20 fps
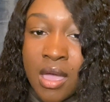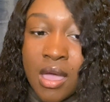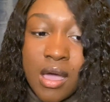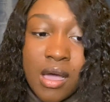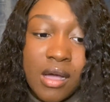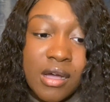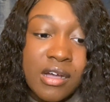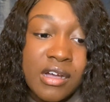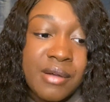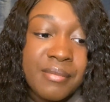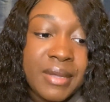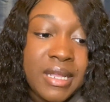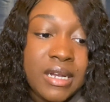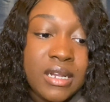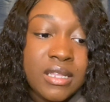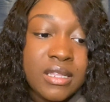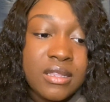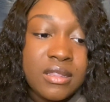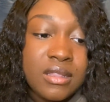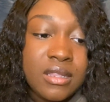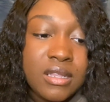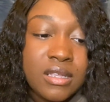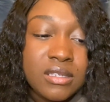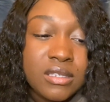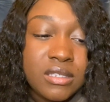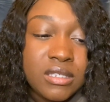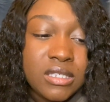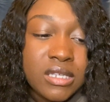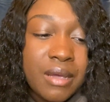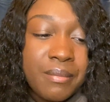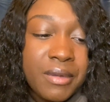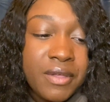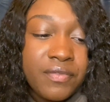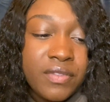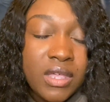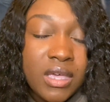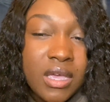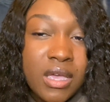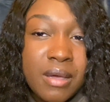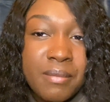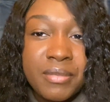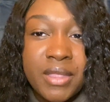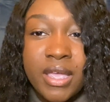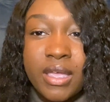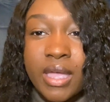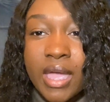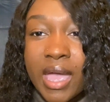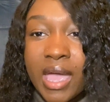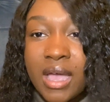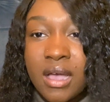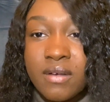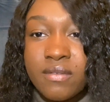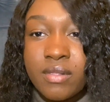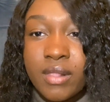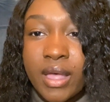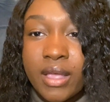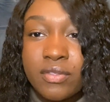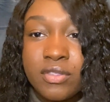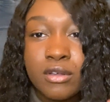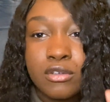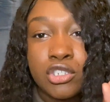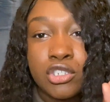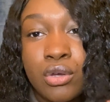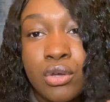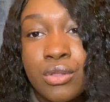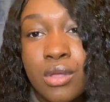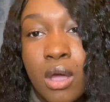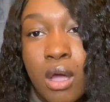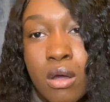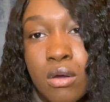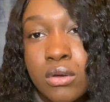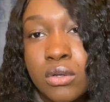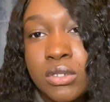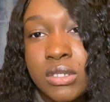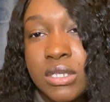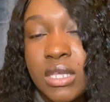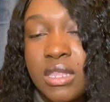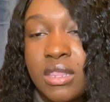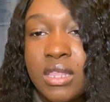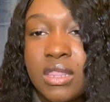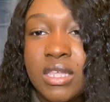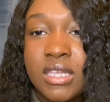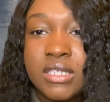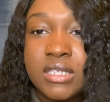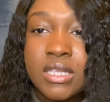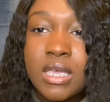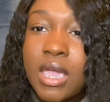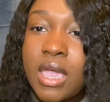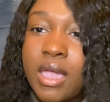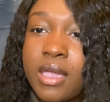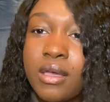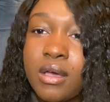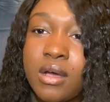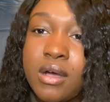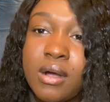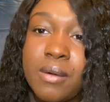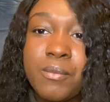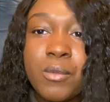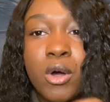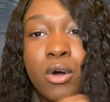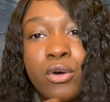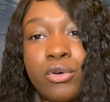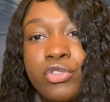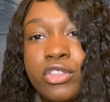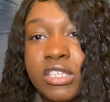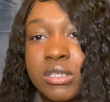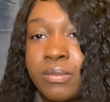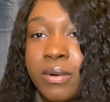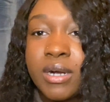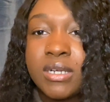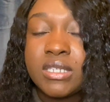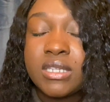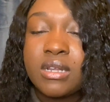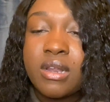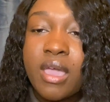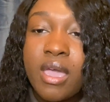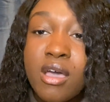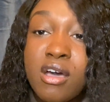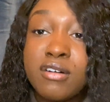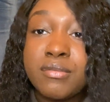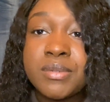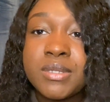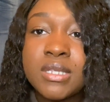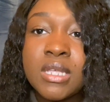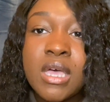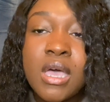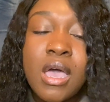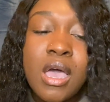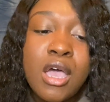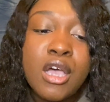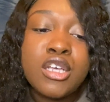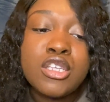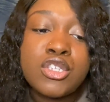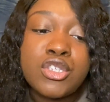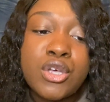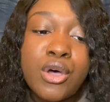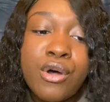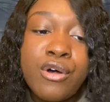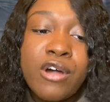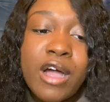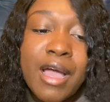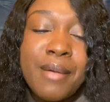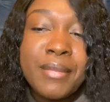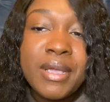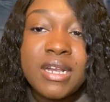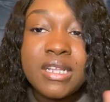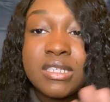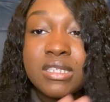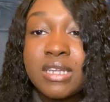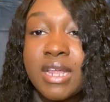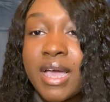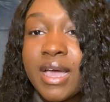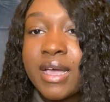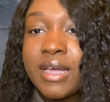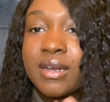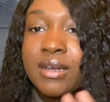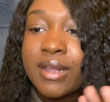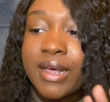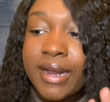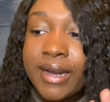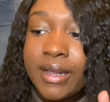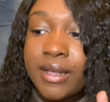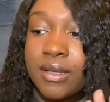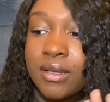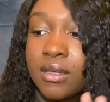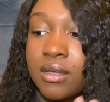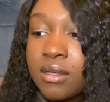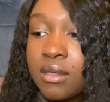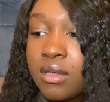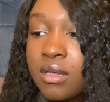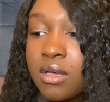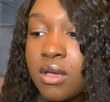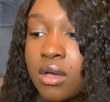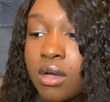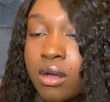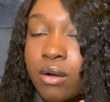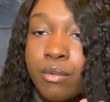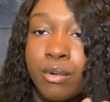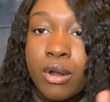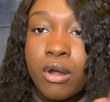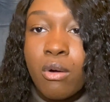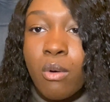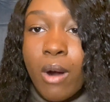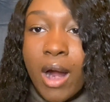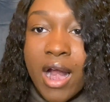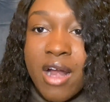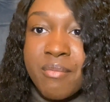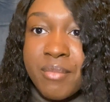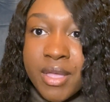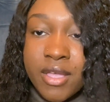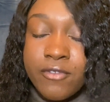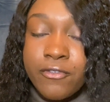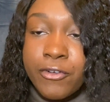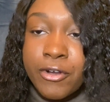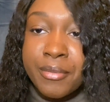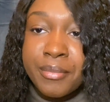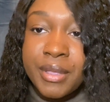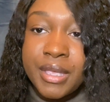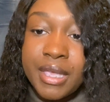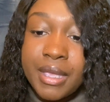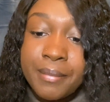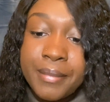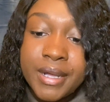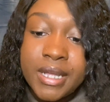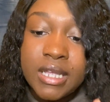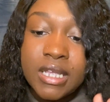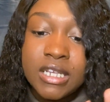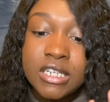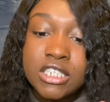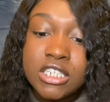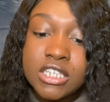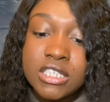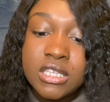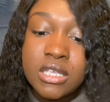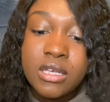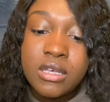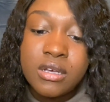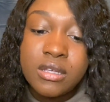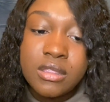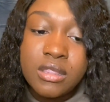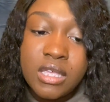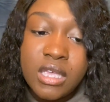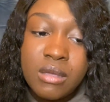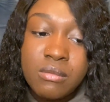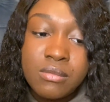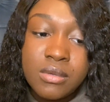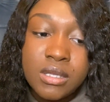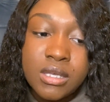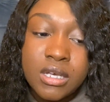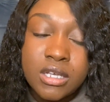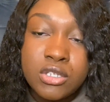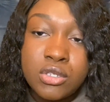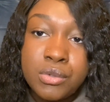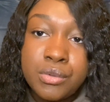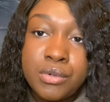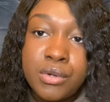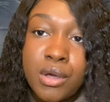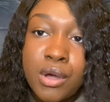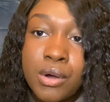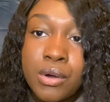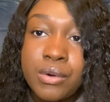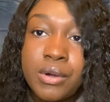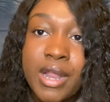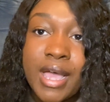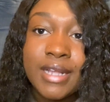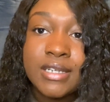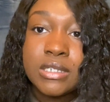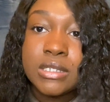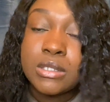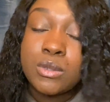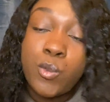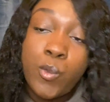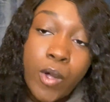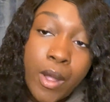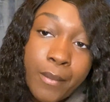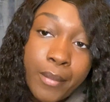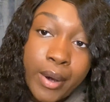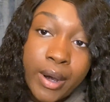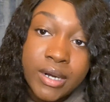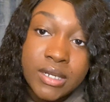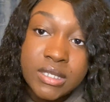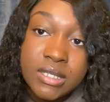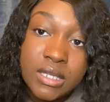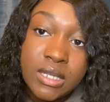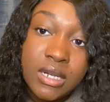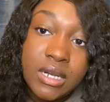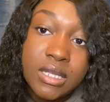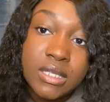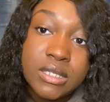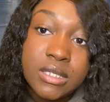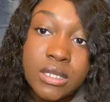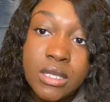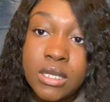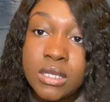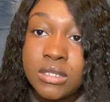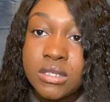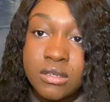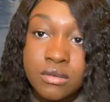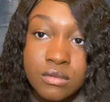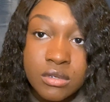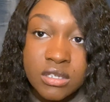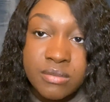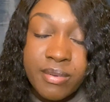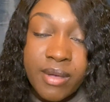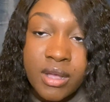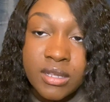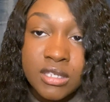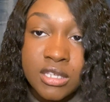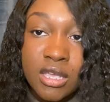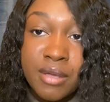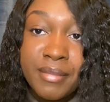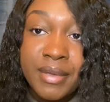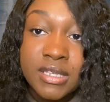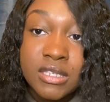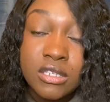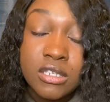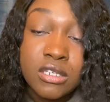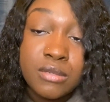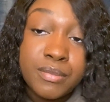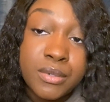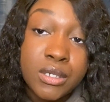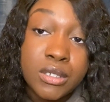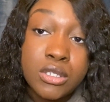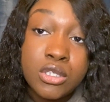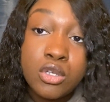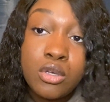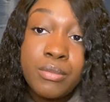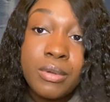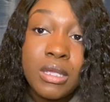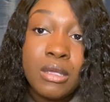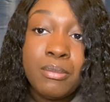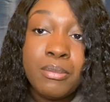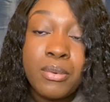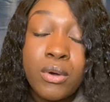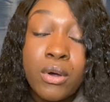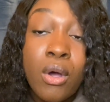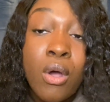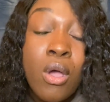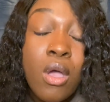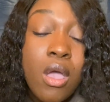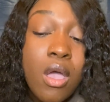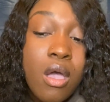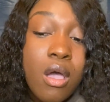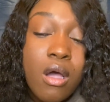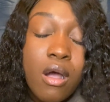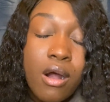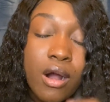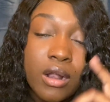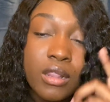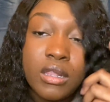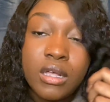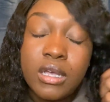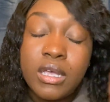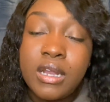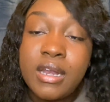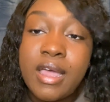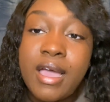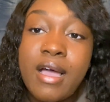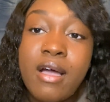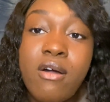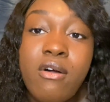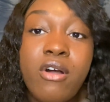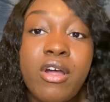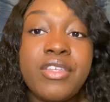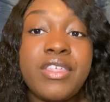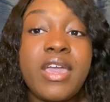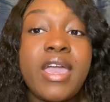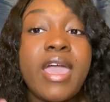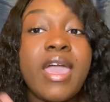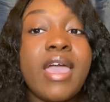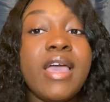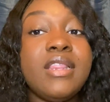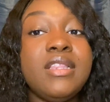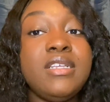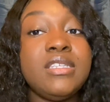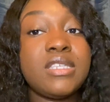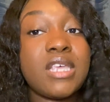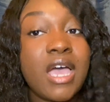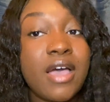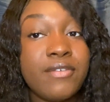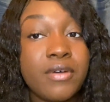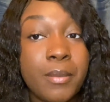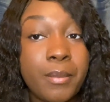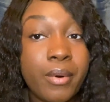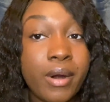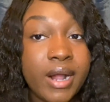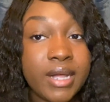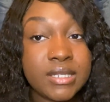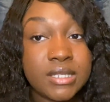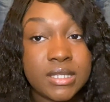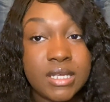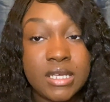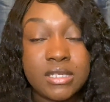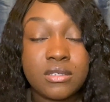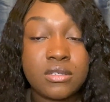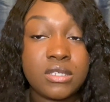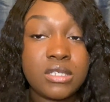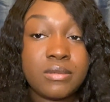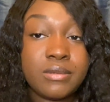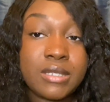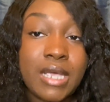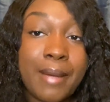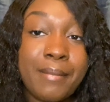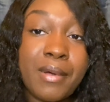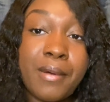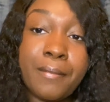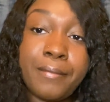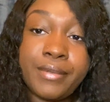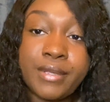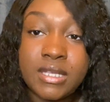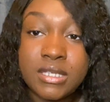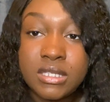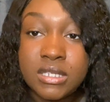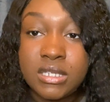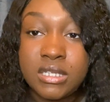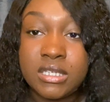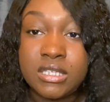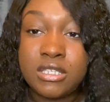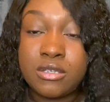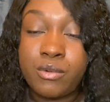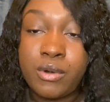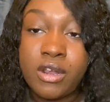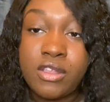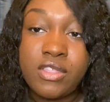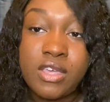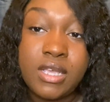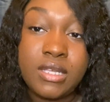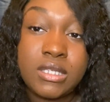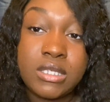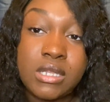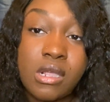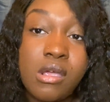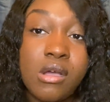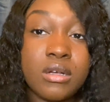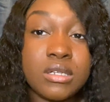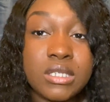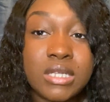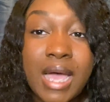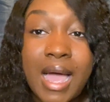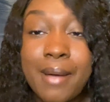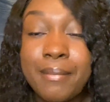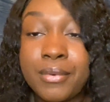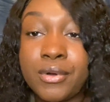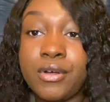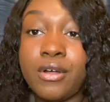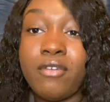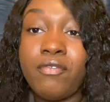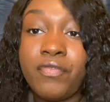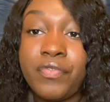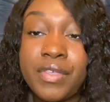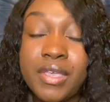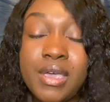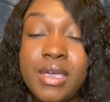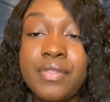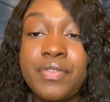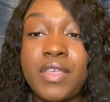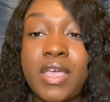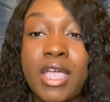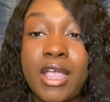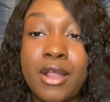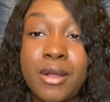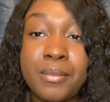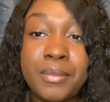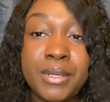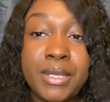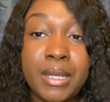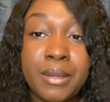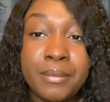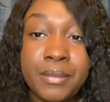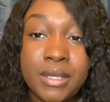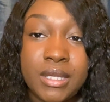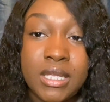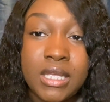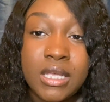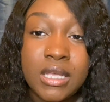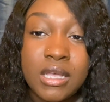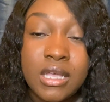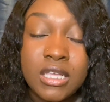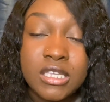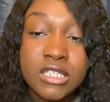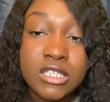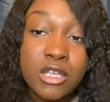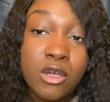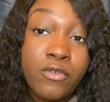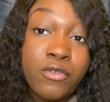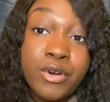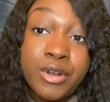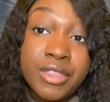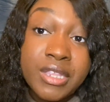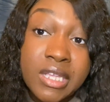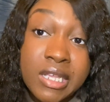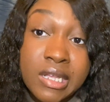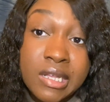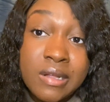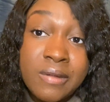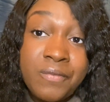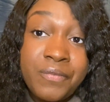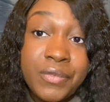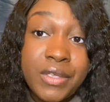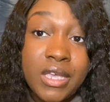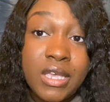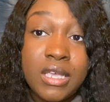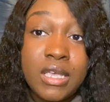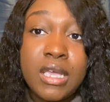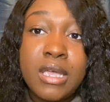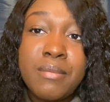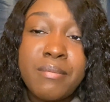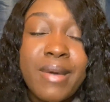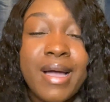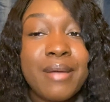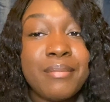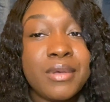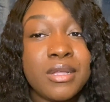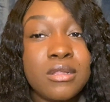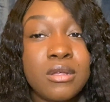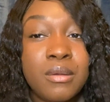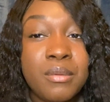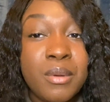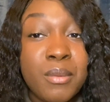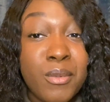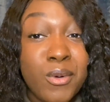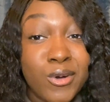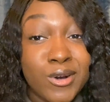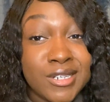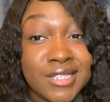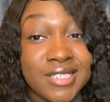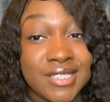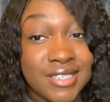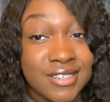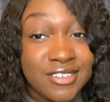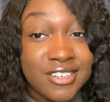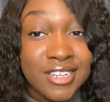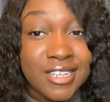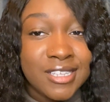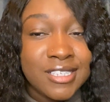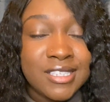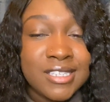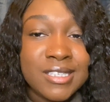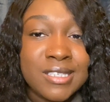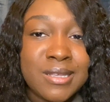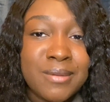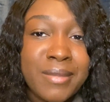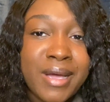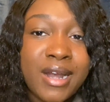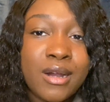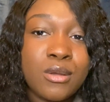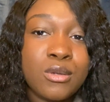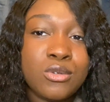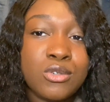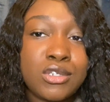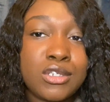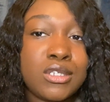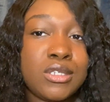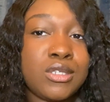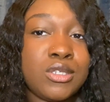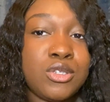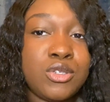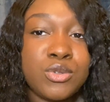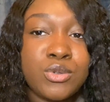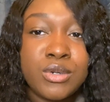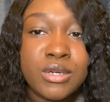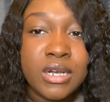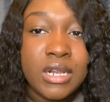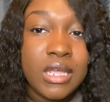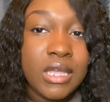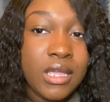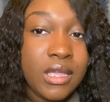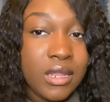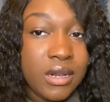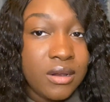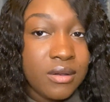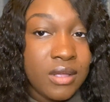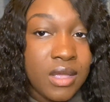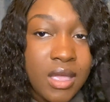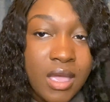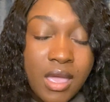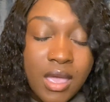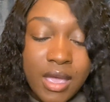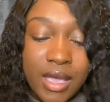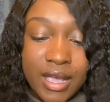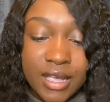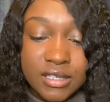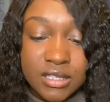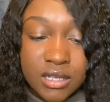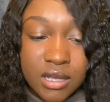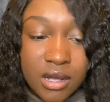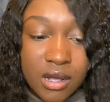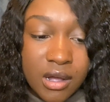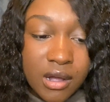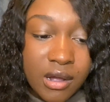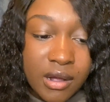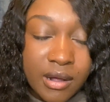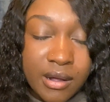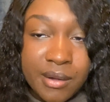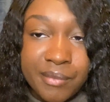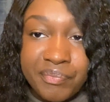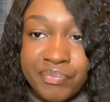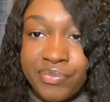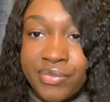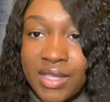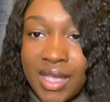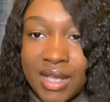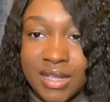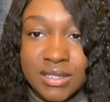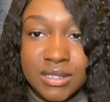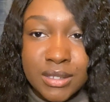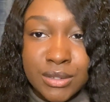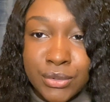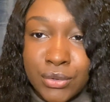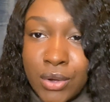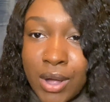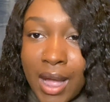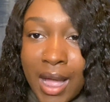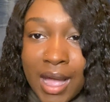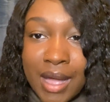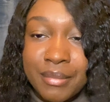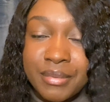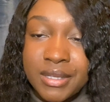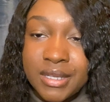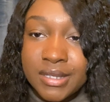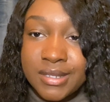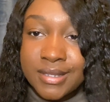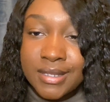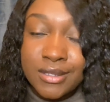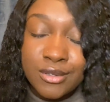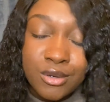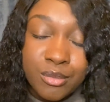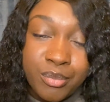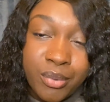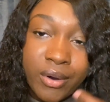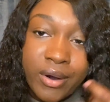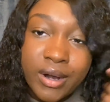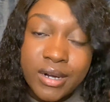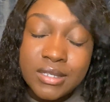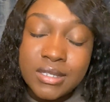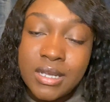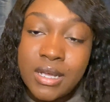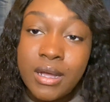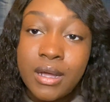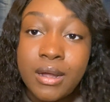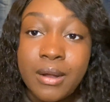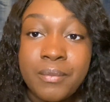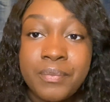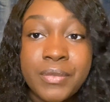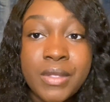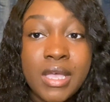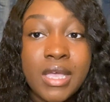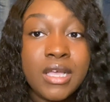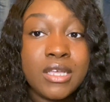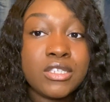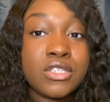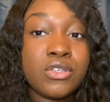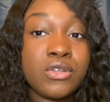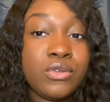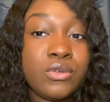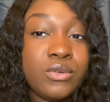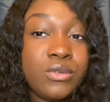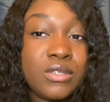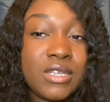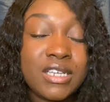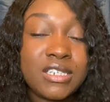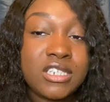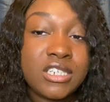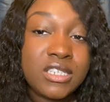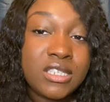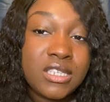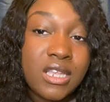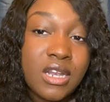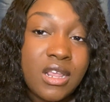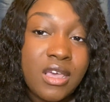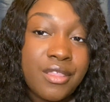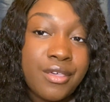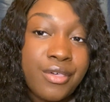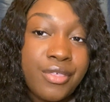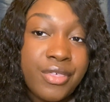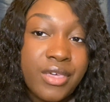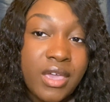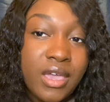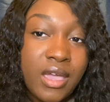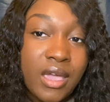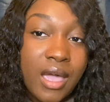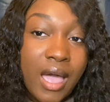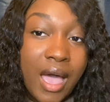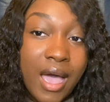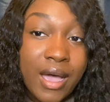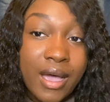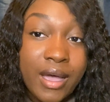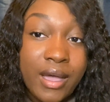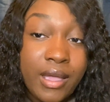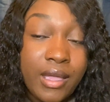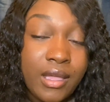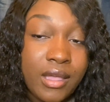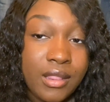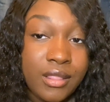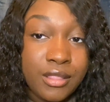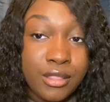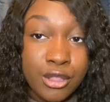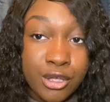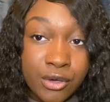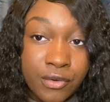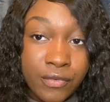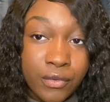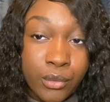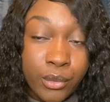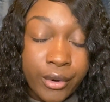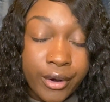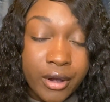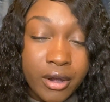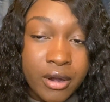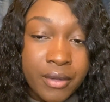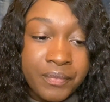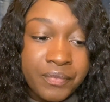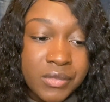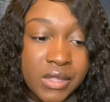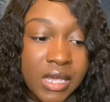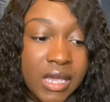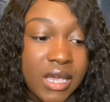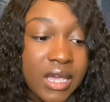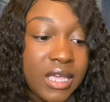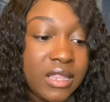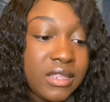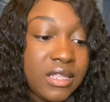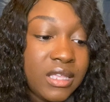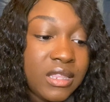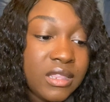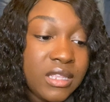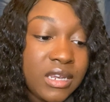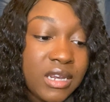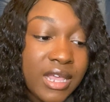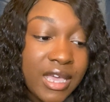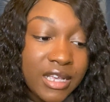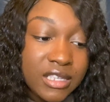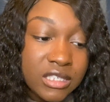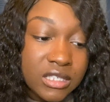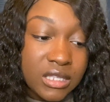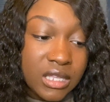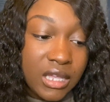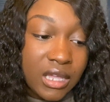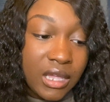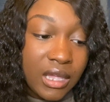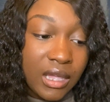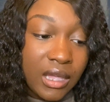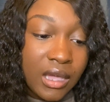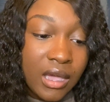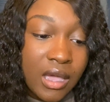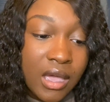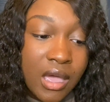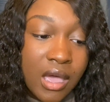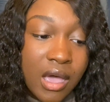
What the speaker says: And then some of them, they have like, they'll the host and then they say, oh, this person helps. So, I mean, it's not like a requirement for me, but it's just a good thing because, you know, not just one person is looking to respond to your message, but two people are looking out, or they at least have a process or some type of business where they stay on top of the Airbnb. So for them, it might be a little bit more serious than somebody who's just doing it as a little hobby, as a little part-time. So that's just another thing I look for. And then the next thing,